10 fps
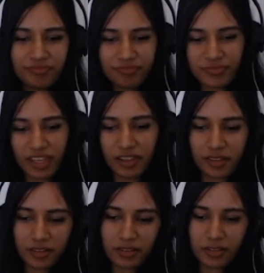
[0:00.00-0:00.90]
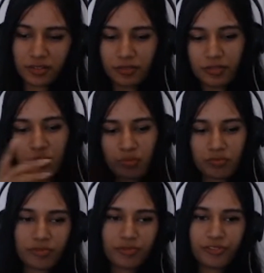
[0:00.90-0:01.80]
like
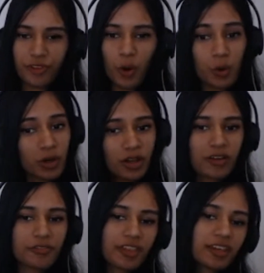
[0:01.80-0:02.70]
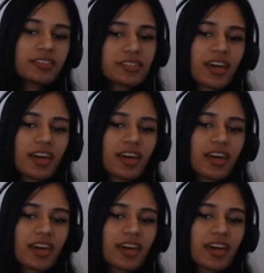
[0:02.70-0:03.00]
flow of things,